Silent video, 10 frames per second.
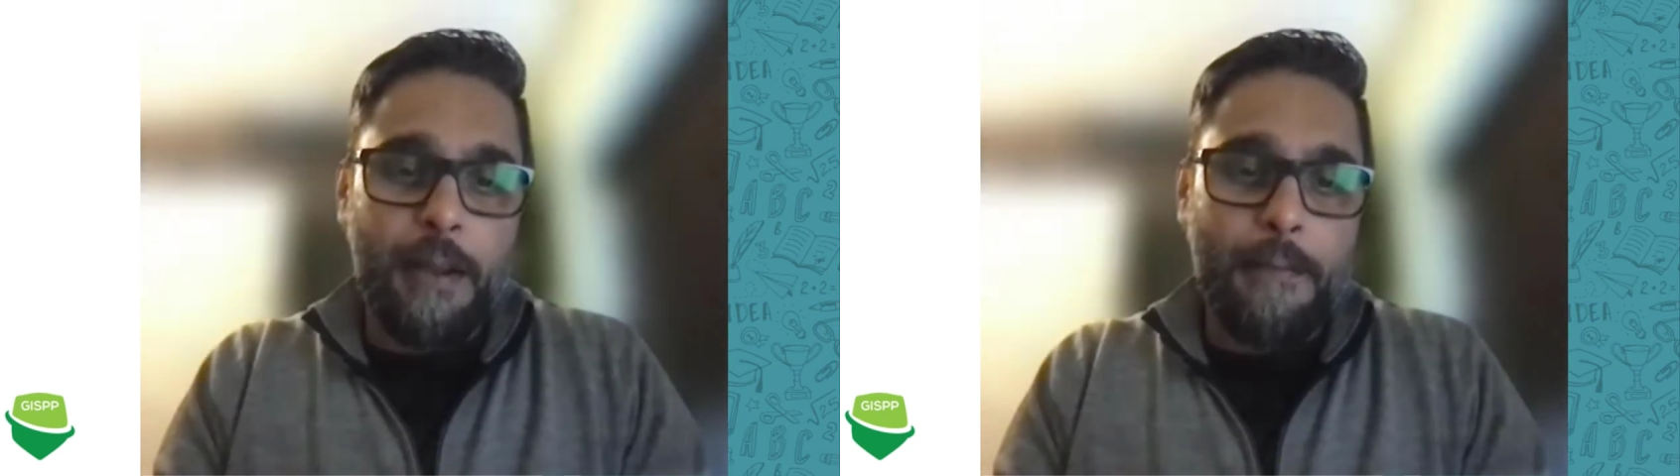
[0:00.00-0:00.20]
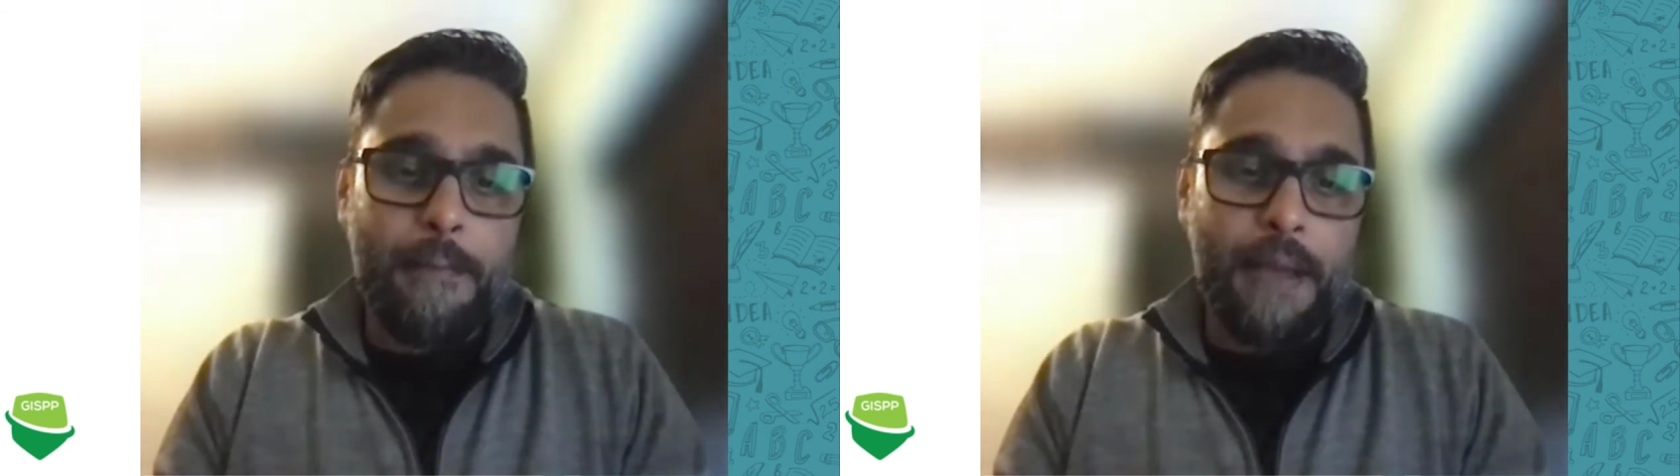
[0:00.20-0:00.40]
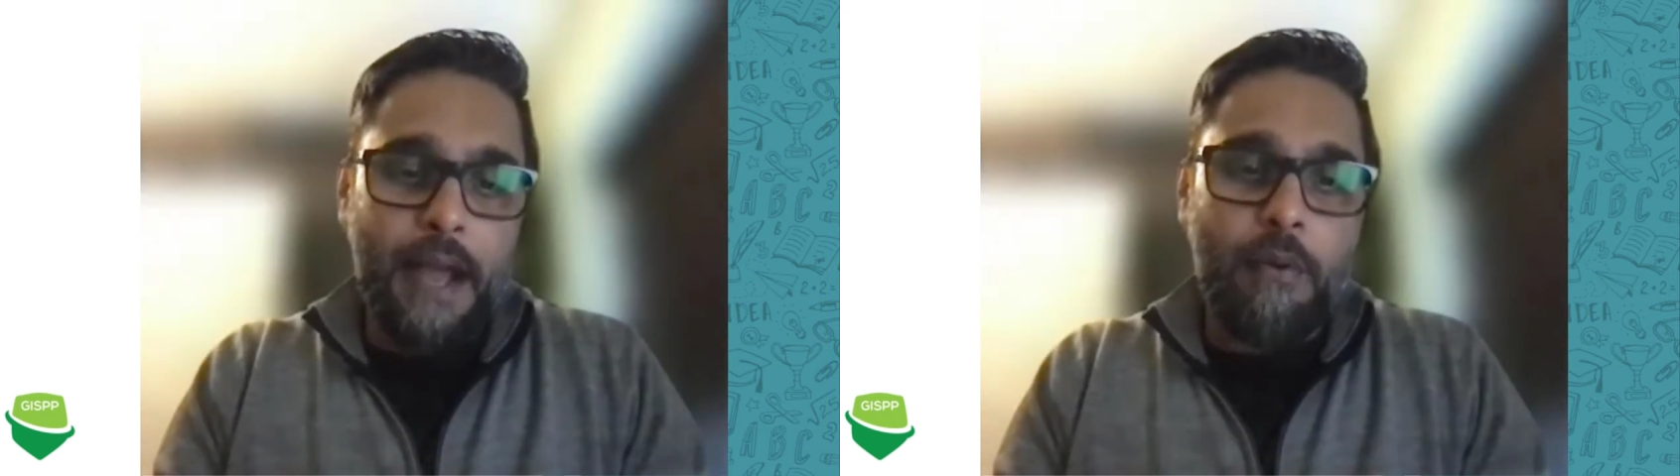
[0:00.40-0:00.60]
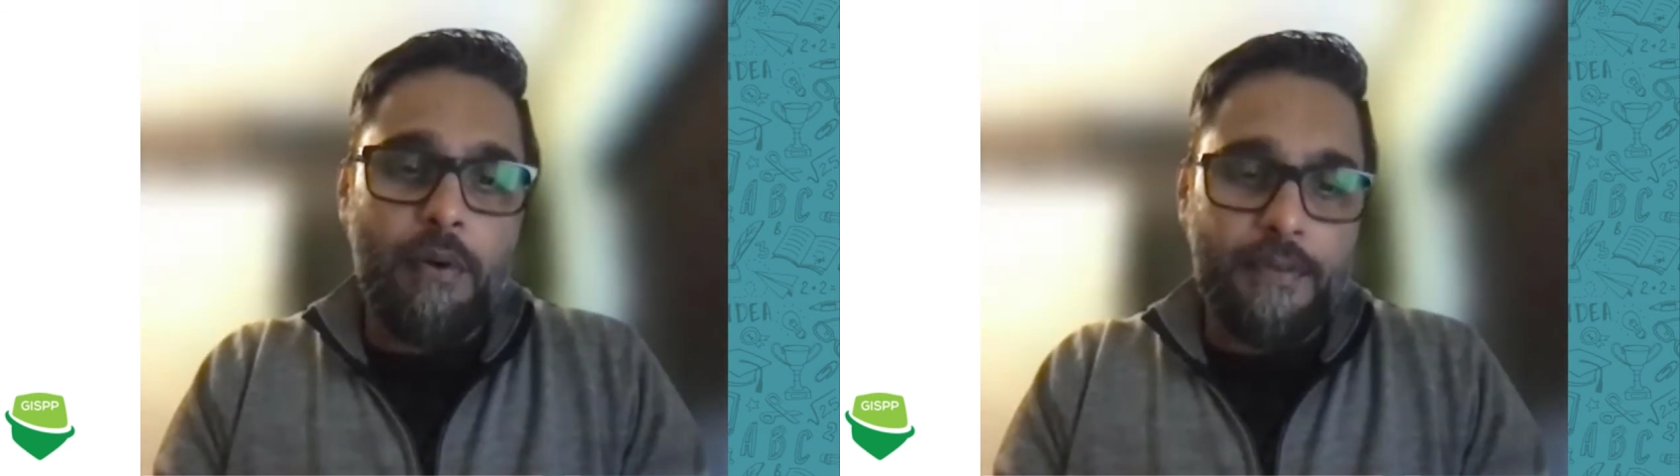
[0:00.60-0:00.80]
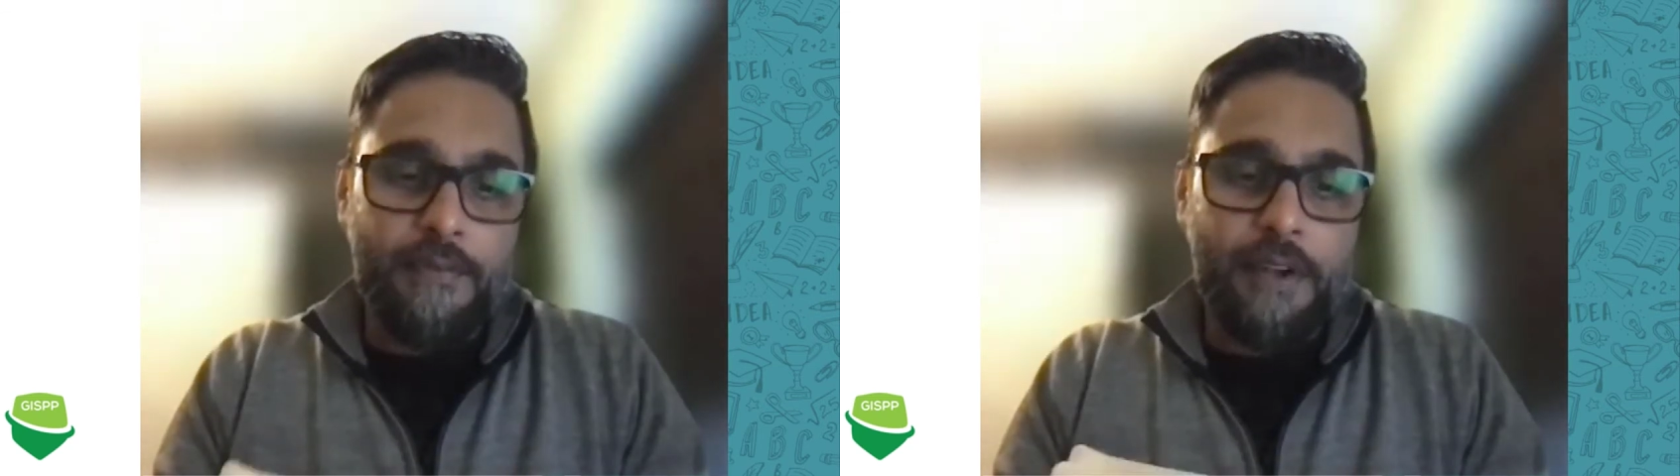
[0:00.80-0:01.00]

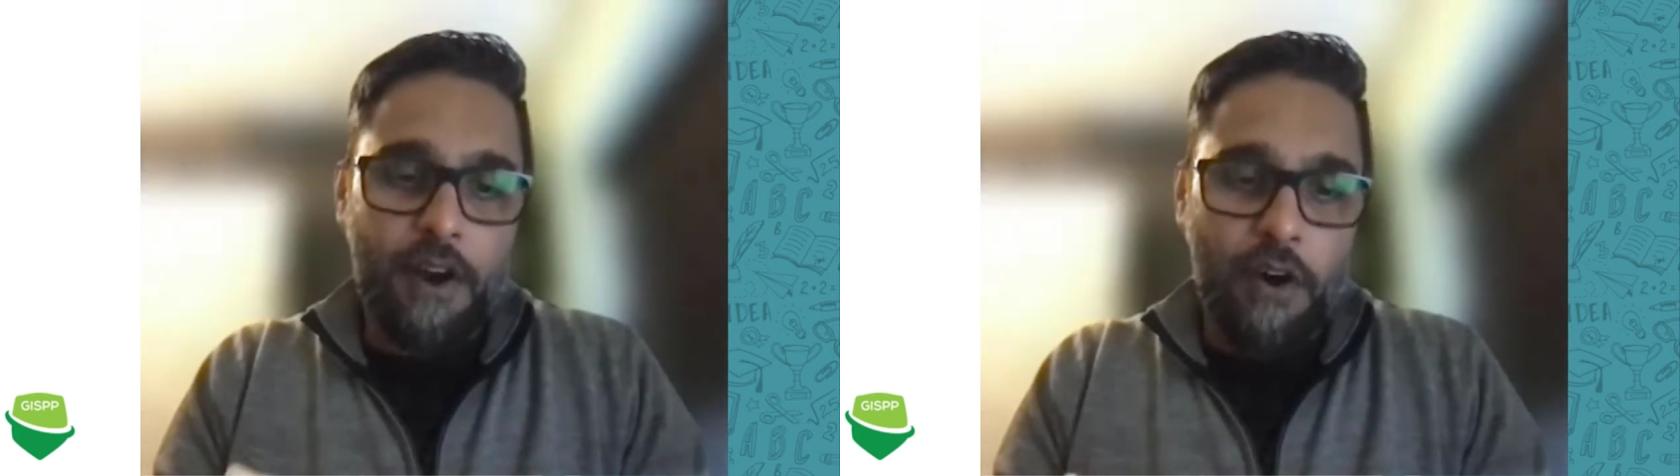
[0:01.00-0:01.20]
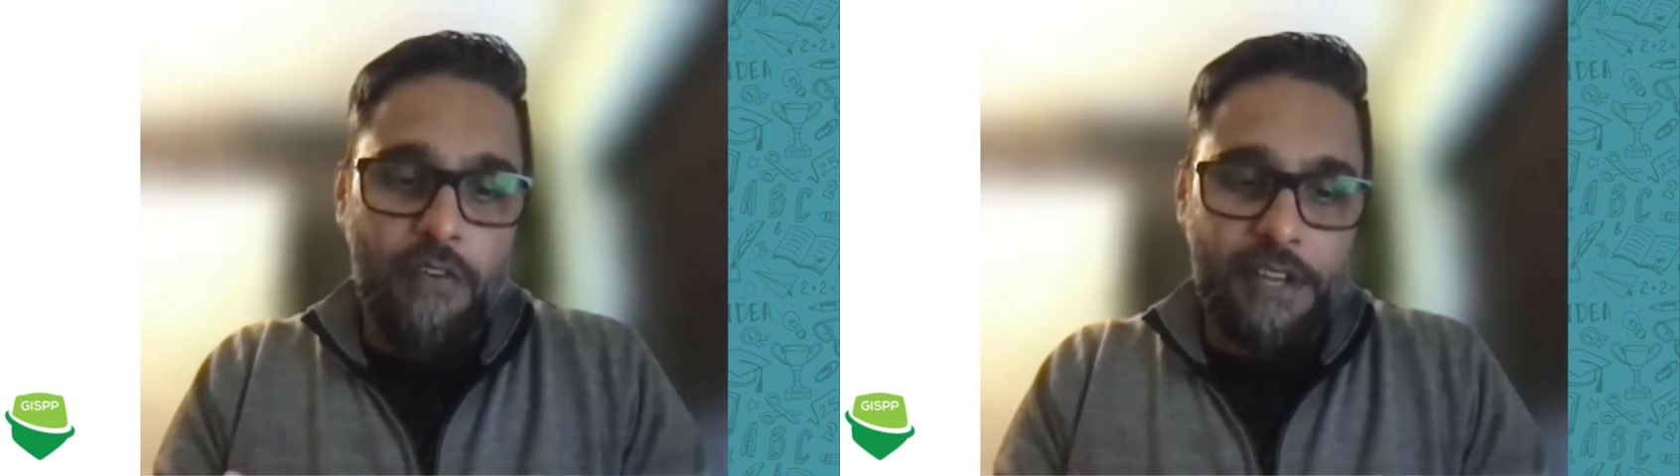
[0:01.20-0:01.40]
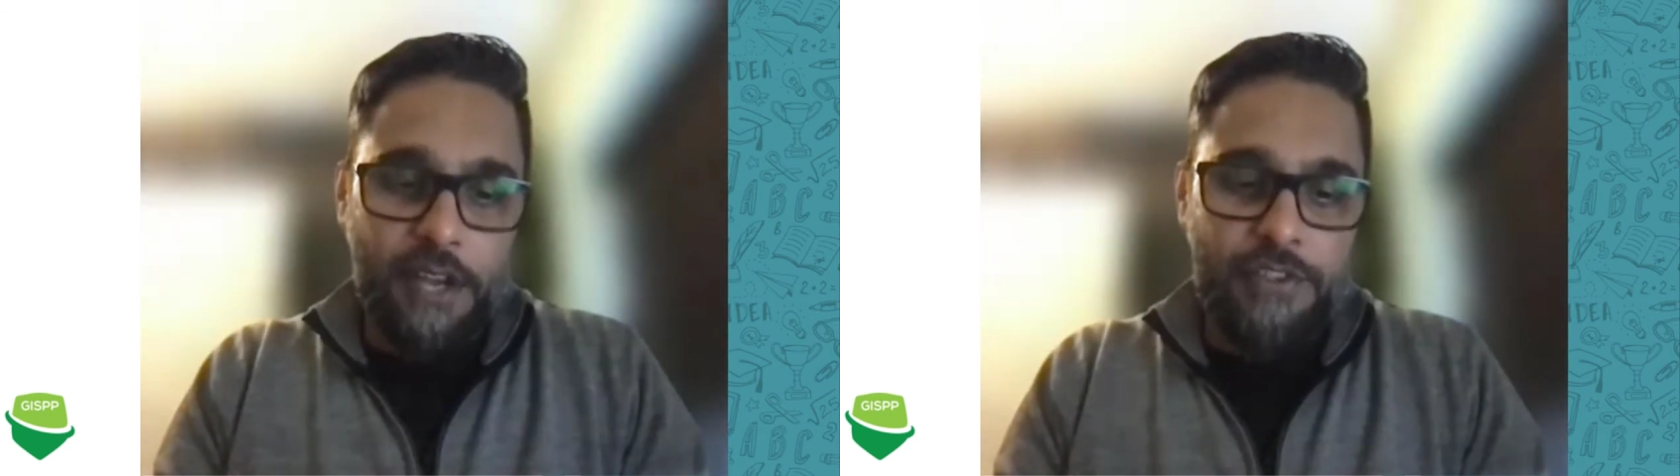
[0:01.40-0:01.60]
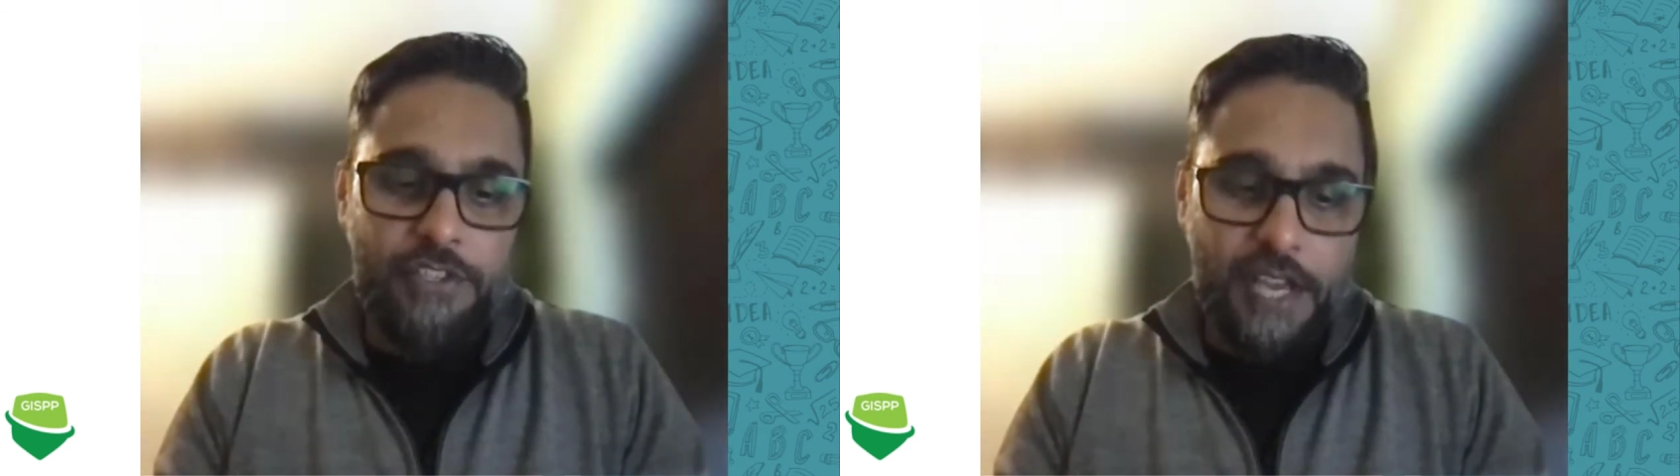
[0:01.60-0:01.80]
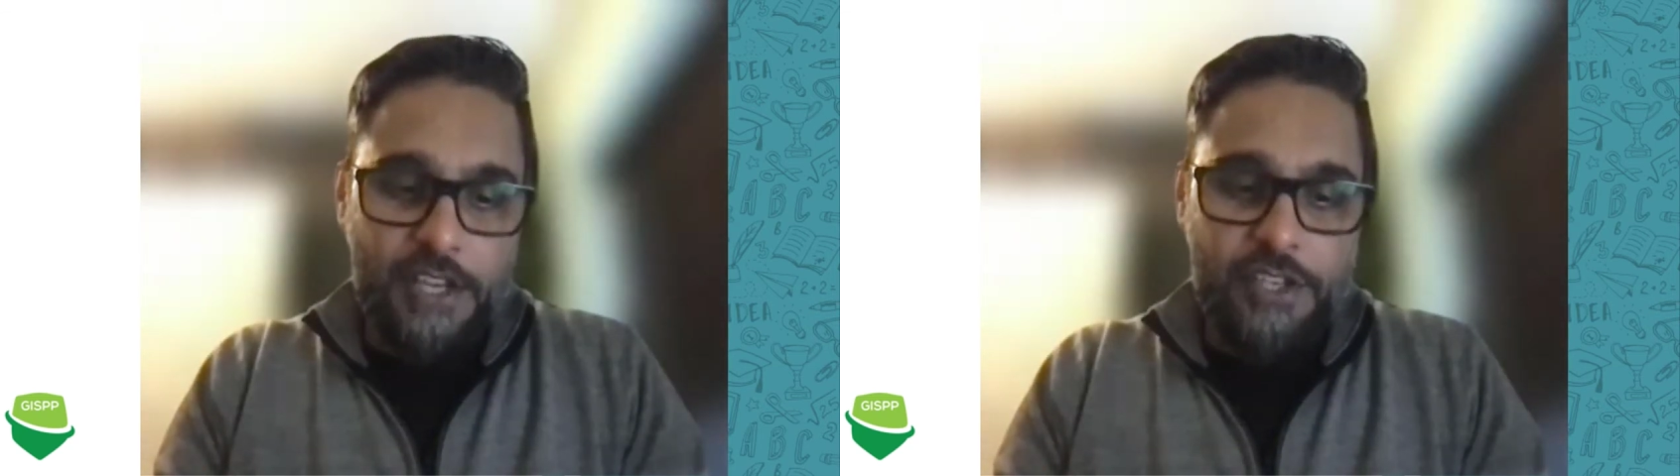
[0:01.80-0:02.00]
Power of
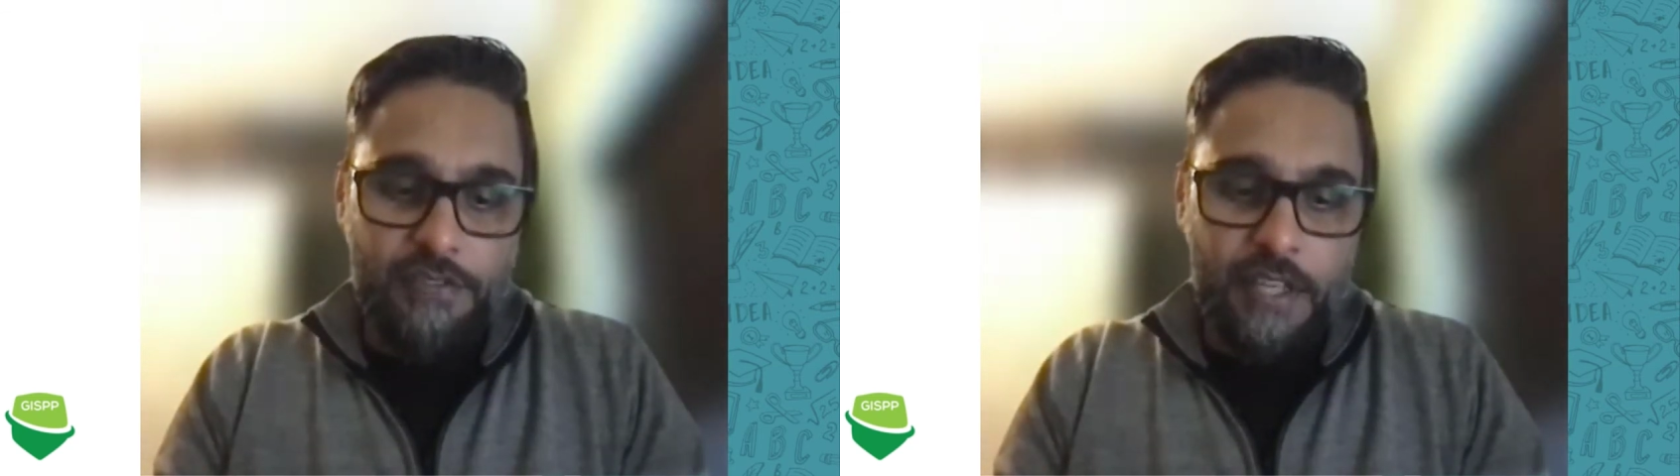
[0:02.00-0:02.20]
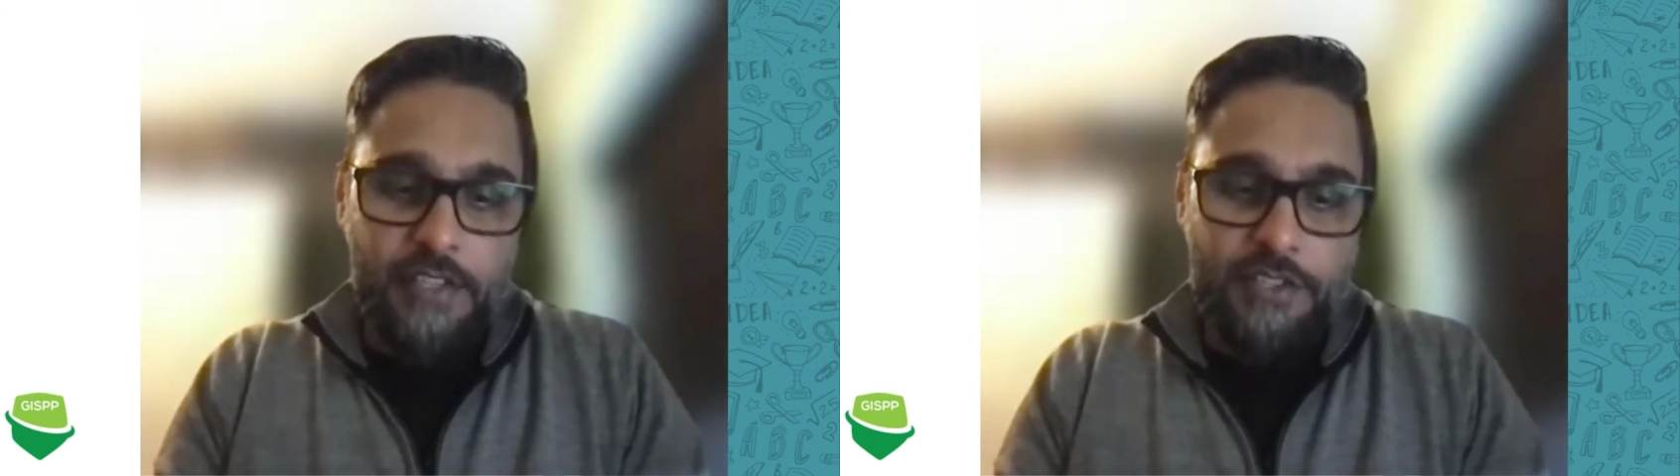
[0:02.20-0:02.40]
Negotiation, right?